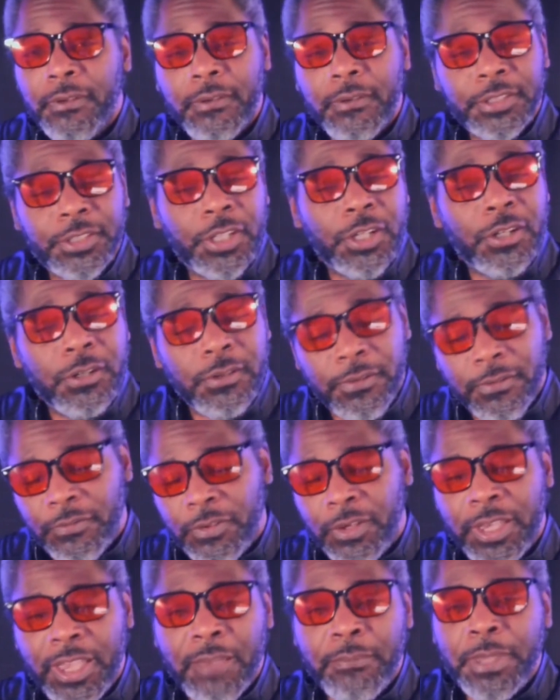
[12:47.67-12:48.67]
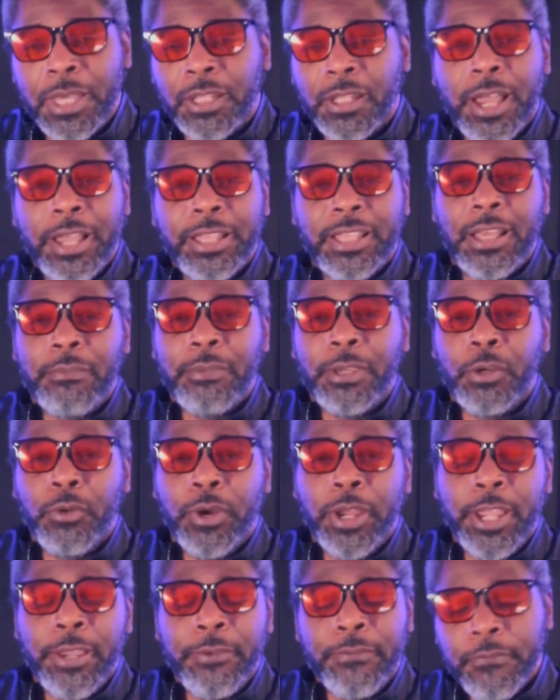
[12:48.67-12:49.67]
So if you give me a like, that'd be
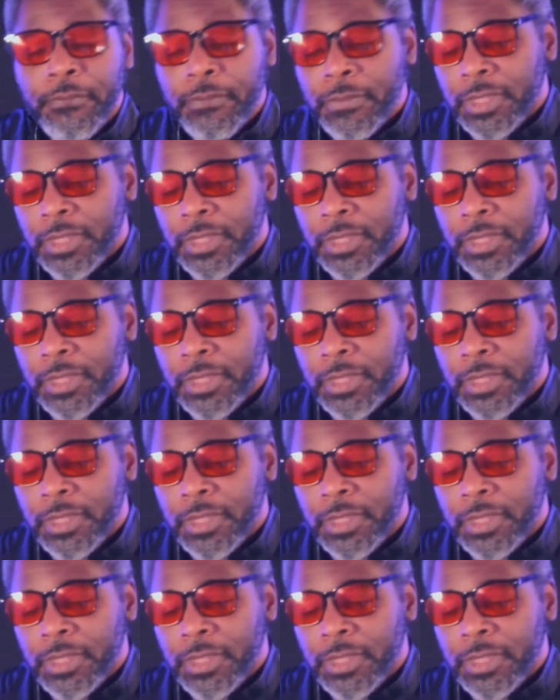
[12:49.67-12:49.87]
great.